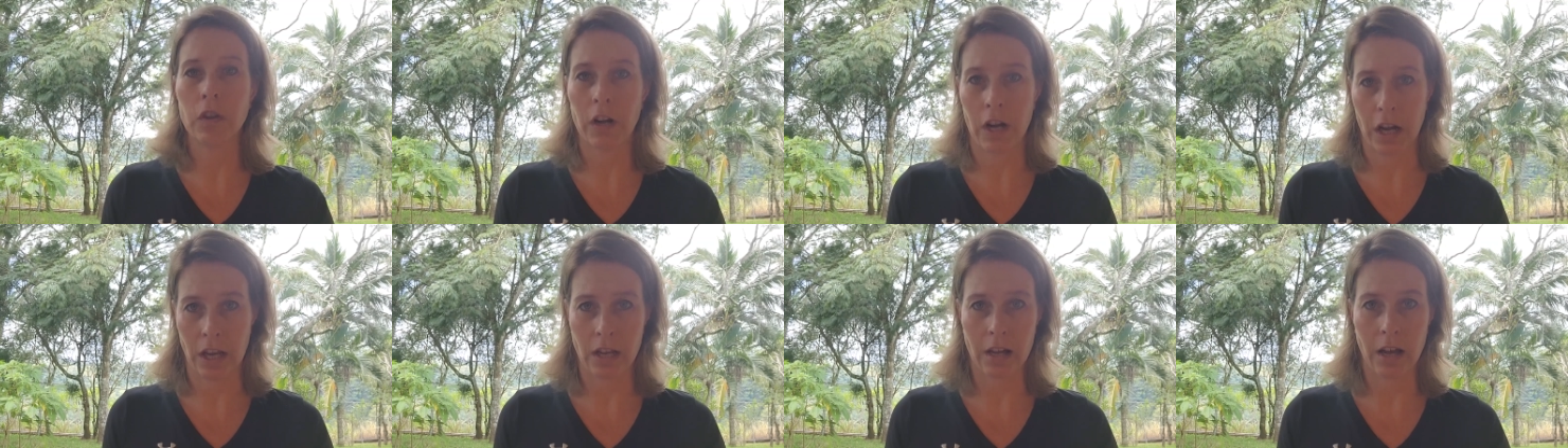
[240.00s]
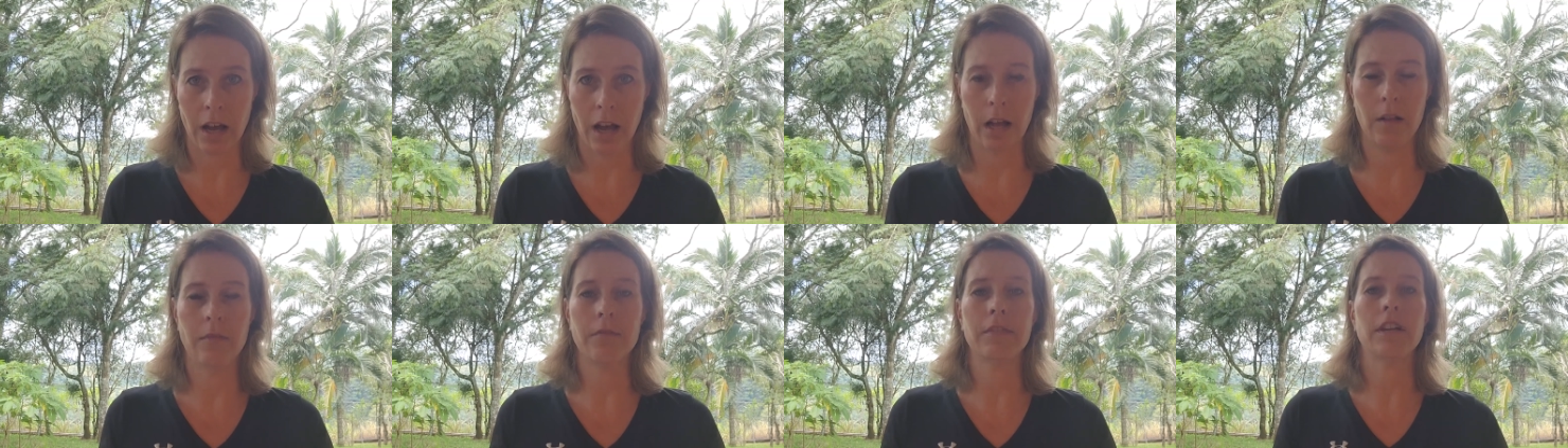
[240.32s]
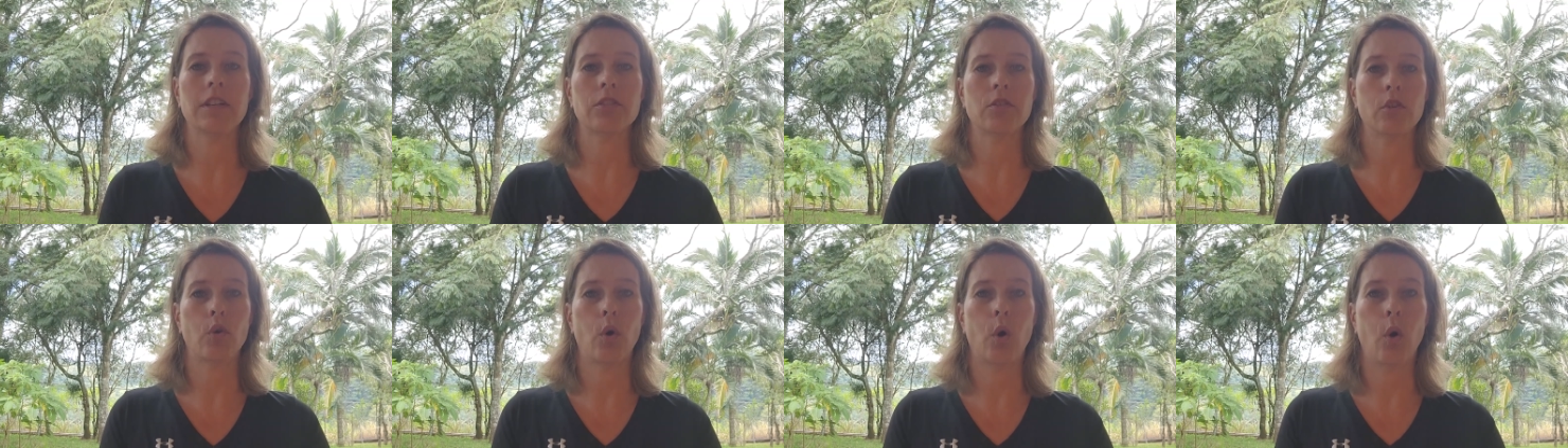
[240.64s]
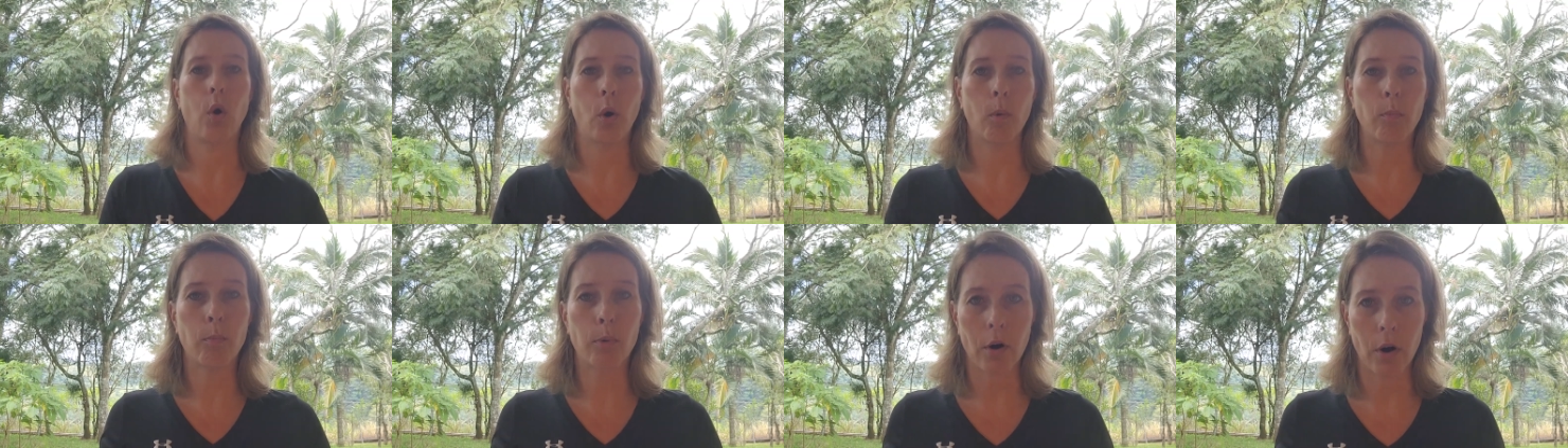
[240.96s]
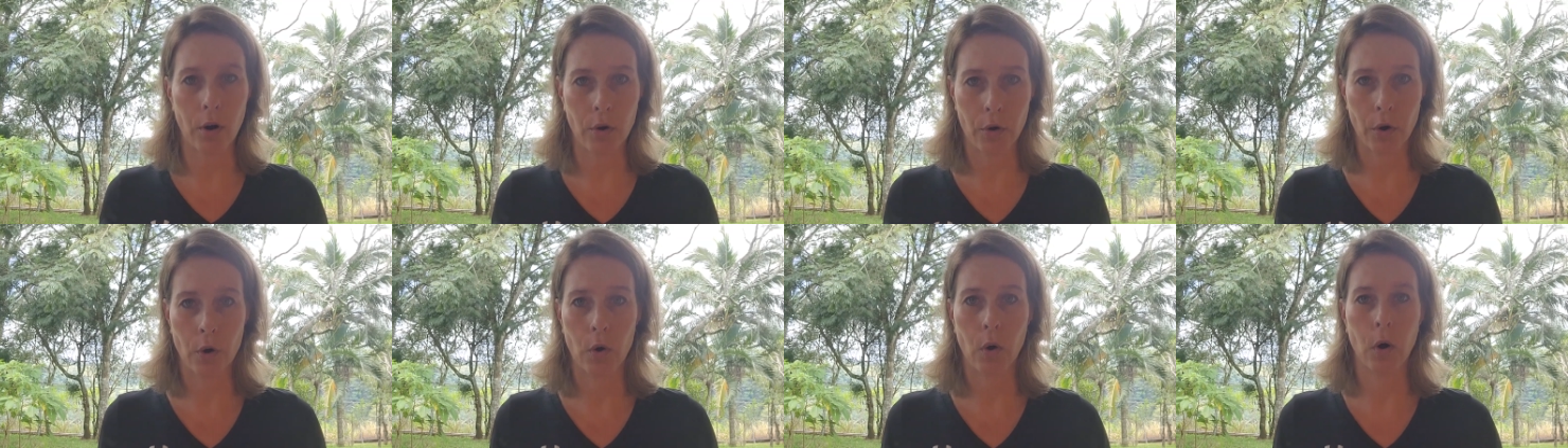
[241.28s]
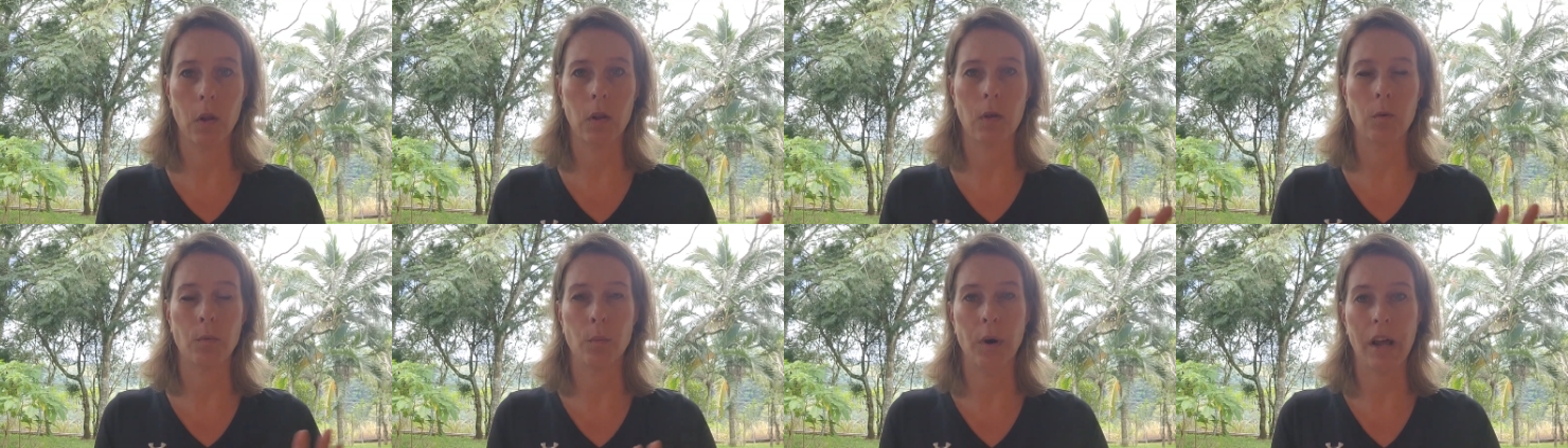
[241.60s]
Rica, there's a whole
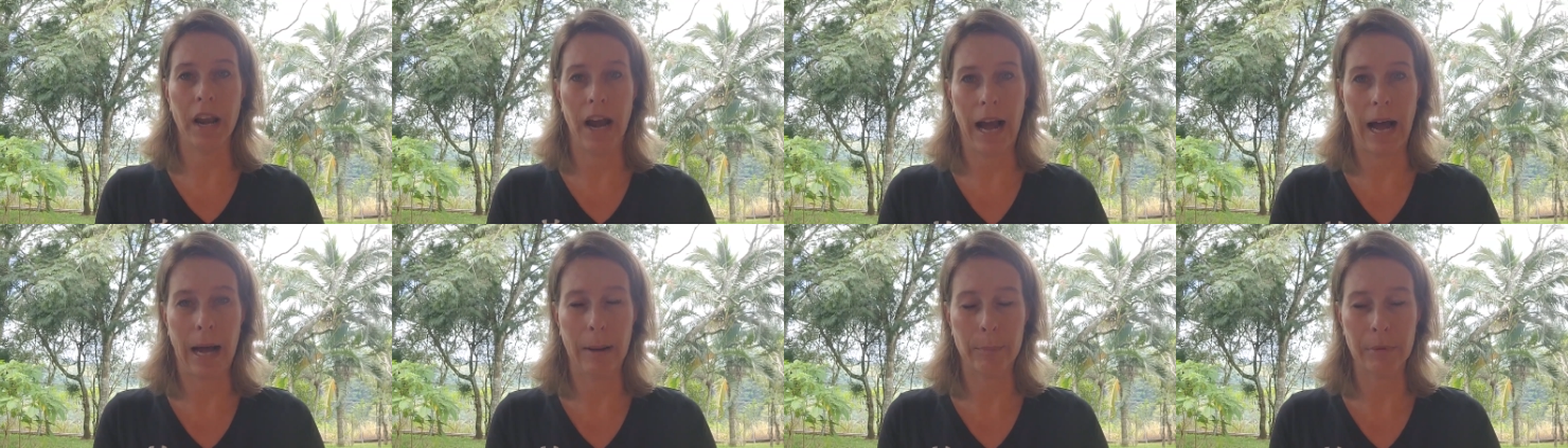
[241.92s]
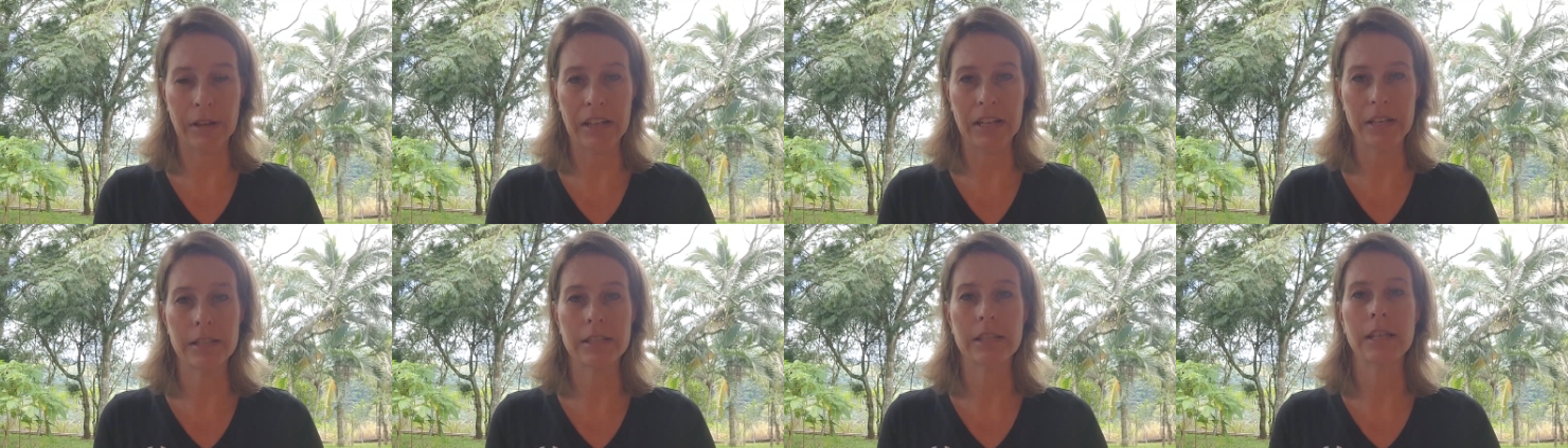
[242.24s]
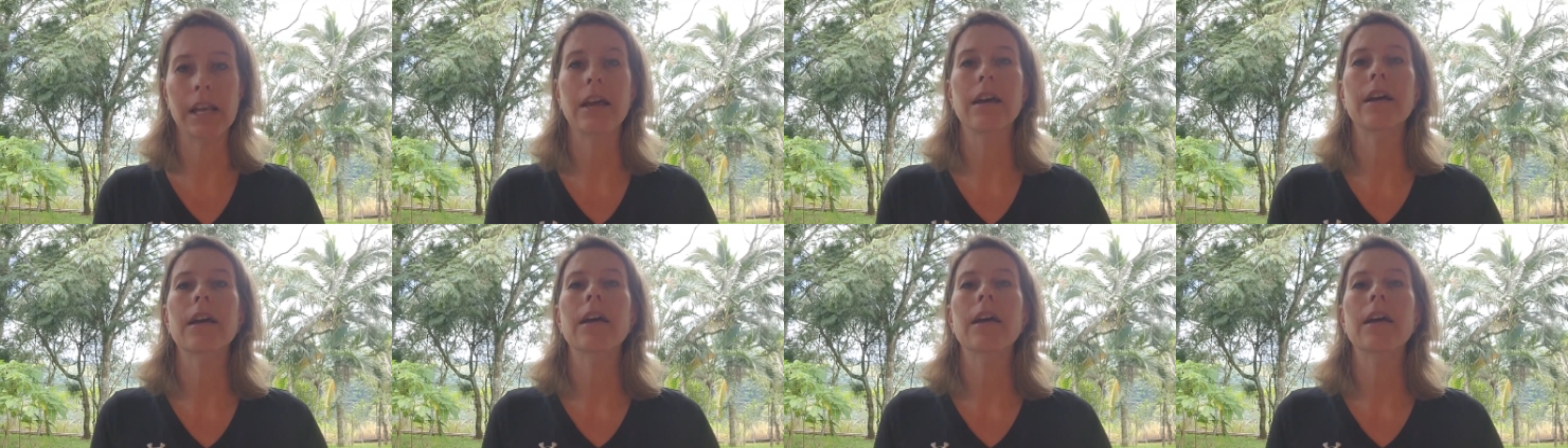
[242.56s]
protocol of what happens.